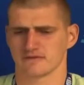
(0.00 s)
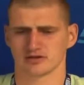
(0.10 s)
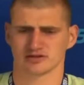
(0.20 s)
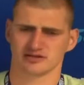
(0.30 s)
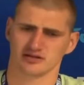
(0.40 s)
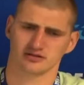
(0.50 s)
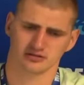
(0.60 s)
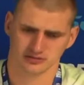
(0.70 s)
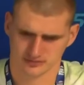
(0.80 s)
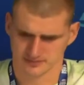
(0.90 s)
we just need
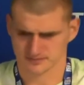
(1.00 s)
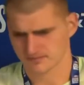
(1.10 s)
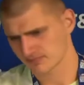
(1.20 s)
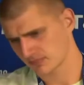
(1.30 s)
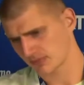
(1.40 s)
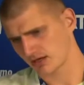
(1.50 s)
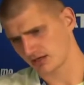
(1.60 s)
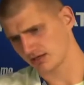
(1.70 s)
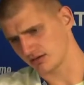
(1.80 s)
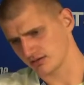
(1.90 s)
to um,
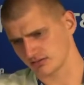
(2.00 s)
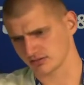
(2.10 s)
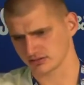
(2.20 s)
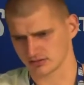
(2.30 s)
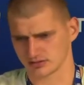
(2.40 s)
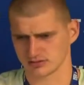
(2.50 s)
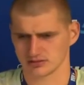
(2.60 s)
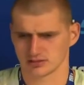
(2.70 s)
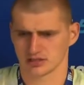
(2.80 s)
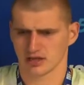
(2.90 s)
kind of
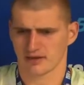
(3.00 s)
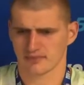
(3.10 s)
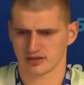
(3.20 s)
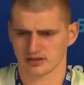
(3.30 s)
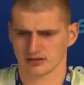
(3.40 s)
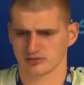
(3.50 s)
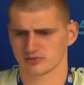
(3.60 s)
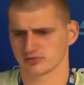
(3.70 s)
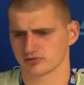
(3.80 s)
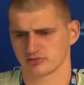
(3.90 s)
uh, play a little bit
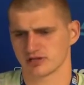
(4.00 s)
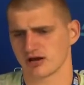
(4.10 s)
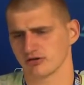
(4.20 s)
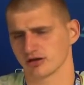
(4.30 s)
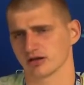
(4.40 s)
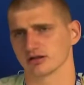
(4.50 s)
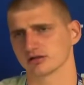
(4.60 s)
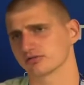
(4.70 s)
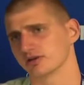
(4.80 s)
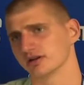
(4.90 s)
more downhill
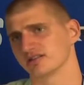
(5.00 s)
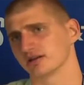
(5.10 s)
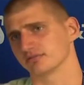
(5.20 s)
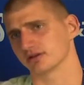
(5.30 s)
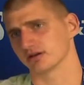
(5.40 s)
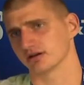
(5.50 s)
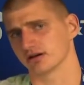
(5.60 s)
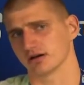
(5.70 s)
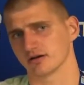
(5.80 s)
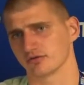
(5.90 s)
and create something
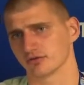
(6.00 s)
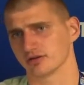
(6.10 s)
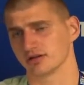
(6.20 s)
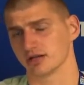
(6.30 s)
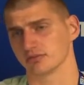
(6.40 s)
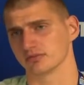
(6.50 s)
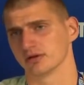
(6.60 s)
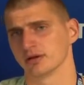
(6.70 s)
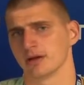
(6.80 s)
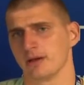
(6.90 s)
uh, for the team
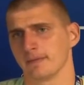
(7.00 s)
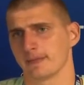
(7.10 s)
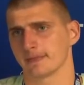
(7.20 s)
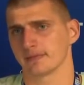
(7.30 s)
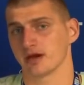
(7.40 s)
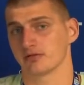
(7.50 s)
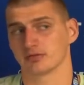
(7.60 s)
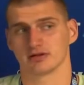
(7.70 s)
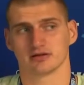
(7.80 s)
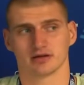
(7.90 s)

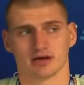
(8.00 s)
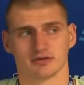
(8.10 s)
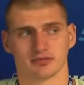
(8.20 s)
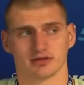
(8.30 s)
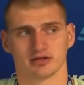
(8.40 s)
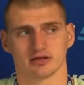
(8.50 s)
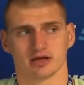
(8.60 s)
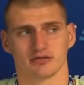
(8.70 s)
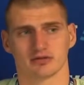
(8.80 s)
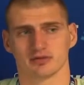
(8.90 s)
everybody, everybody,
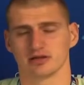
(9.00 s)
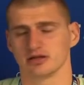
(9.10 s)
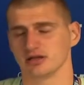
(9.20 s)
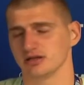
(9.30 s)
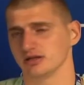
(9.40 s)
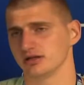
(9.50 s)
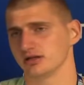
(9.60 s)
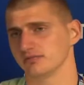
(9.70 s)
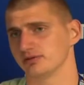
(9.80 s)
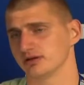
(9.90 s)

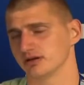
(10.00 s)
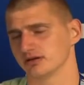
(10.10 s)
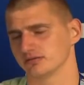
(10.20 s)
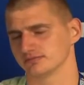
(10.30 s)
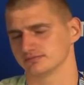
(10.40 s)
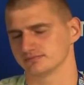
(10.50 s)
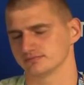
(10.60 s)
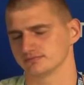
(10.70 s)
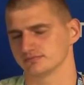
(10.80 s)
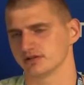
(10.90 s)
everybody um,
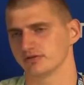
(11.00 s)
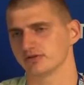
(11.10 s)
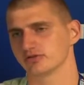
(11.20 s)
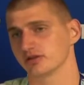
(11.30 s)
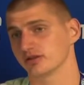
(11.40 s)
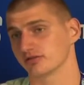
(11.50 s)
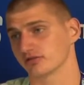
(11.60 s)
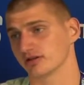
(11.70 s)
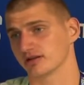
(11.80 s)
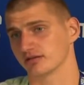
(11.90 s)
individual needs to
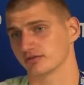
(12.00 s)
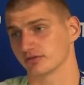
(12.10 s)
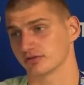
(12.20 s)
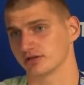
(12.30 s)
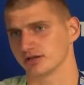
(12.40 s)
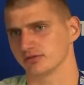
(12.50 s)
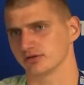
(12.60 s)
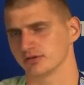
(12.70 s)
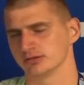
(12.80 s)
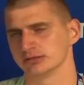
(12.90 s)
create something for the team. You
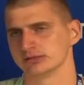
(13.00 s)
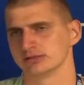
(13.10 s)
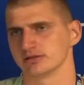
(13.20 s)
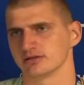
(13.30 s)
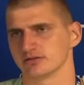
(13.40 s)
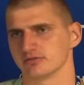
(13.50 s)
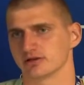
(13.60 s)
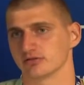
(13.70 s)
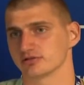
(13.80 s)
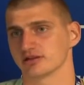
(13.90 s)
know, so we
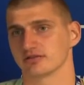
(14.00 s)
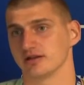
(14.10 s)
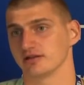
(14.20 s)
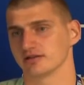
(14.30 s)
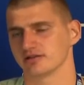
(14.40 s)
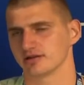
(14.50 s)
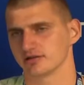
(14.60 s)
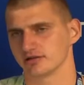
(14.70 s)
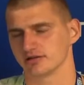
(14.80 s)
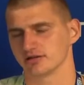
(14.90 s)
cannot just wait and
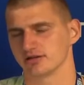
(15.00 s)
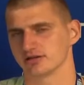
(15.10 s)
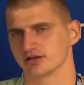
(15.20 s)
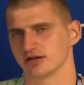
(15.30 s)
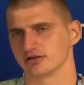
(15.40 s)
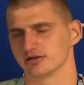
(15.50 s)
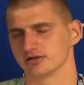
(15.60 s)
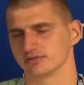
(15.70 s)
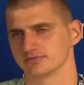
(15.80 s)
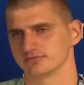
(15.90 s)
stare at each other.
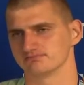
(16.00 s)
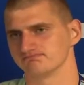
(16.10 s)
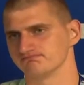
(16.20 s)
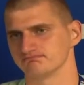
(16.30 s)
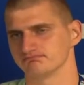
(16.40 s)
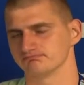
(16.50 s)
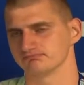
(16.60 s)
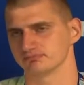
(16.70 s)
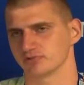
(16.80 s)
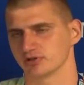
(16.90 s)

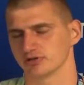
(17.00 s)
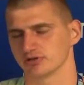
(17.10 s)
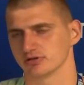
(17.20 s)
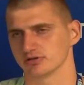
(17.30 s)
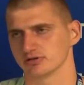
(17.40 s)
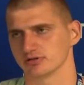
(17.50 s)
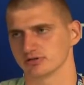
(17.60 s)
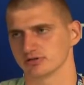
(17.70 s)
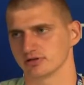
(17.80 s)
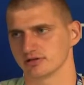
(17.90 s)
To
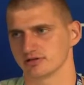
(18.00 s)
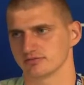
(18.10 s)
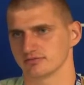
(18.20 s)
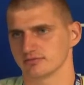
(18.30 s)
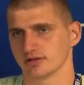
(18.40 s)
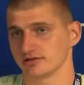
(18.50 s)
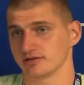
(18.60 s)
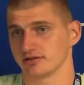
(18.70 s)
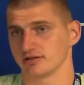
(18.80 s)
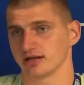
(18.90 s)

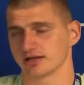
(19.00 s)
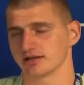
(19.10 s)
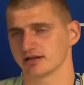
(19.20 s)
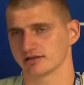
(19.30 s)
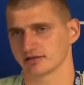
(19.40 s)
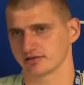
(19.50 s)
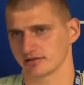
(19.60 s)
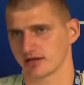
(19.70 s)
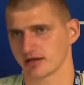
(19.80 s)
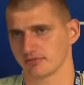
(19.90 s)
not, like that, nothing is going
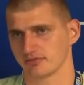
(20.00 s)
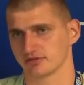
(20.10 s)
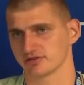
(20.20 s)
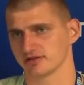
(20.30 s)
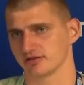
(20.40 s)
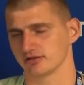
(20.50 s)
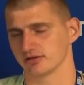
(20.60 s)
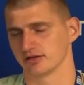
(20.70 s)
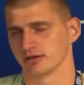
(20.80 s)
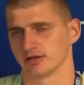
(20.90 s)
to happen. We just need
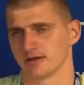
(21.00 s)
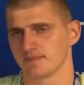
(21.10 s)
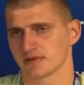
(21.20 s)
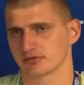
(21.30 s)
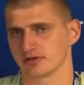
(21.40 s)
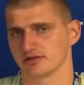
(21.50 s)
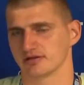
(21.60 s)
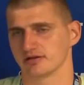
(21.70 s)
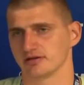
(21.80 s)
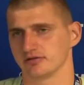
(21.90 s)
to create
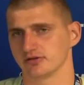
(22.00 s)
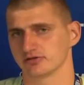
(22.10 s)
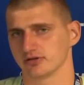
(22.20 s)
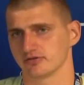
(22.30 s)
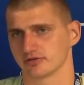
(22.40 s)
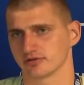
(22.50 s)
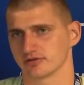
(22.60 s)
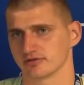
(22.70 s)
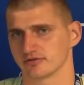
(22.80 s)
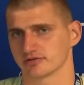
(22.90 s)
uh, individually for
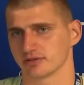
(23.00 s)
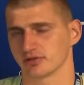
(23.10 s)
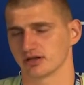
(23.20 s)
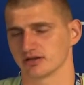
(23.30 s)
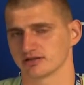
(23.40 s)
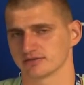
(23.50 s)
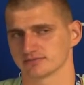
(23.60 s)
uh, for someone else.